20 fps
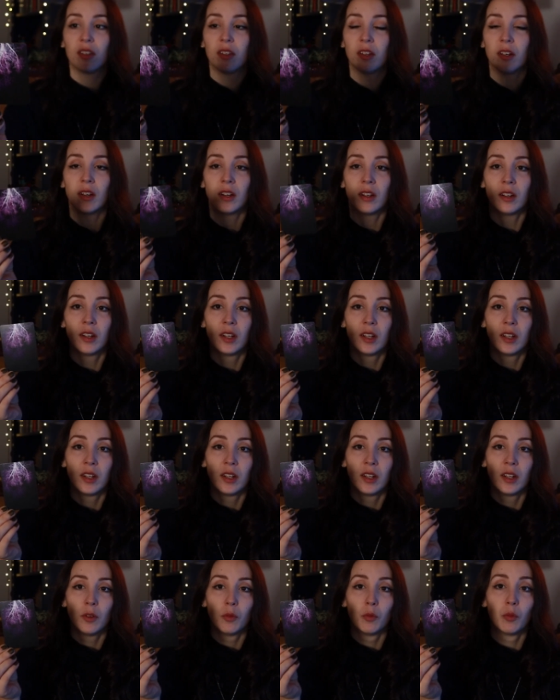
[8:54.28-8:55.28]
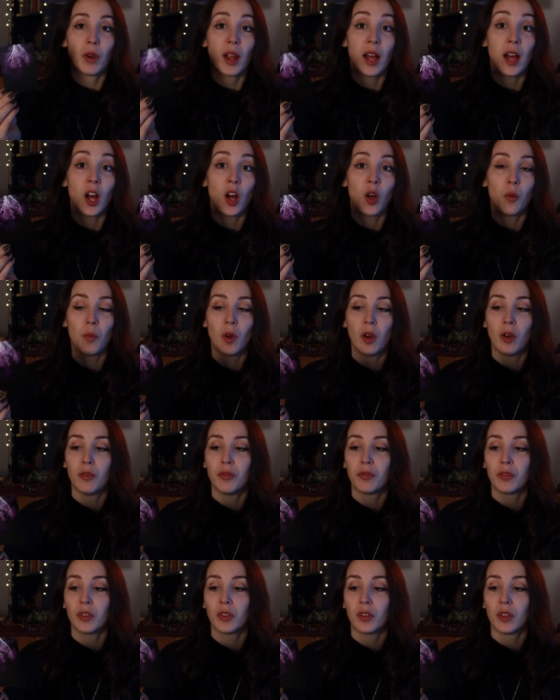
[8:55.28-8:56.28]
the realm
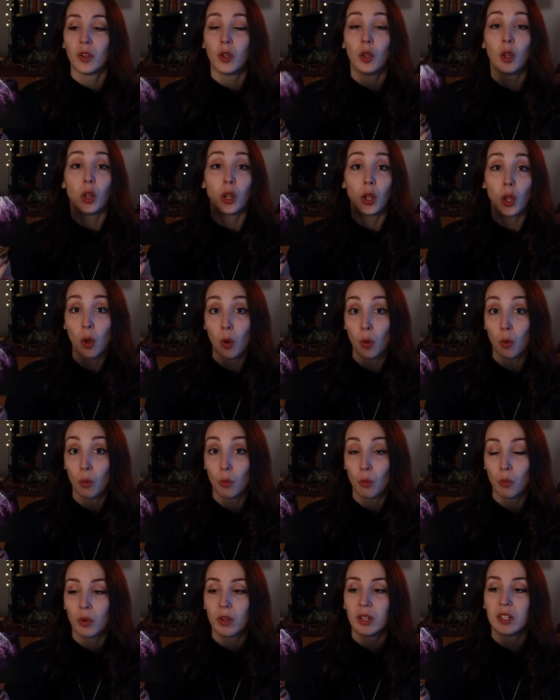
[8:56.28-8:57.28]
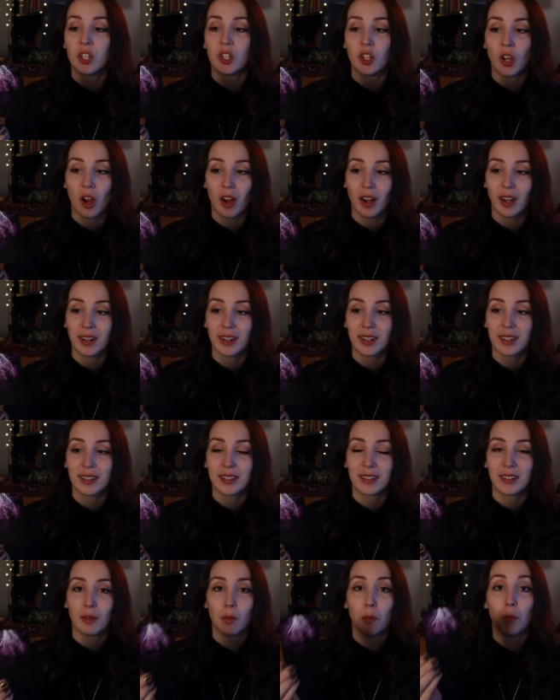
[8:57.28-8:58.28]
of the low, dark,
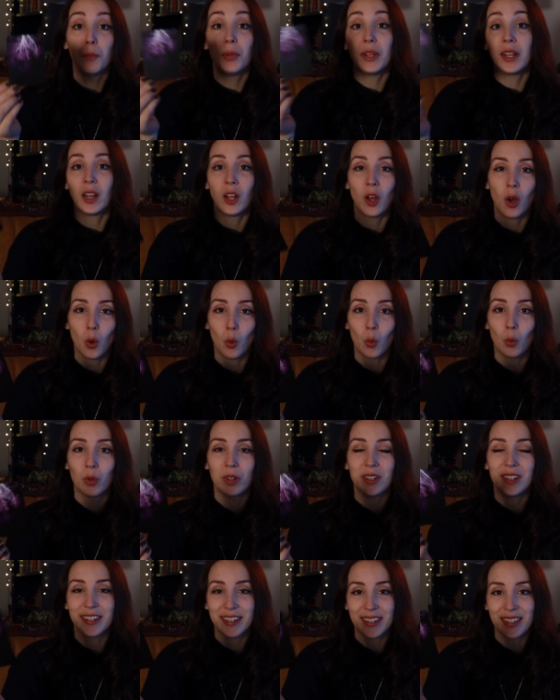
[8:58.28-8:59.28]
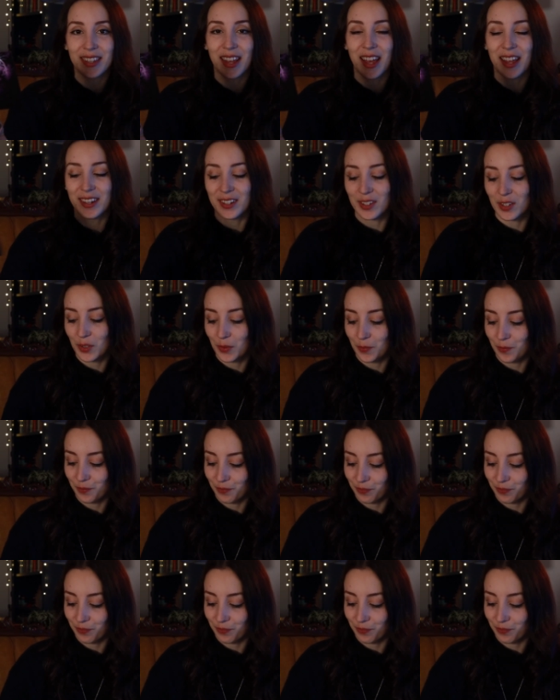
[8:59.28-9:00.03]
below, descend.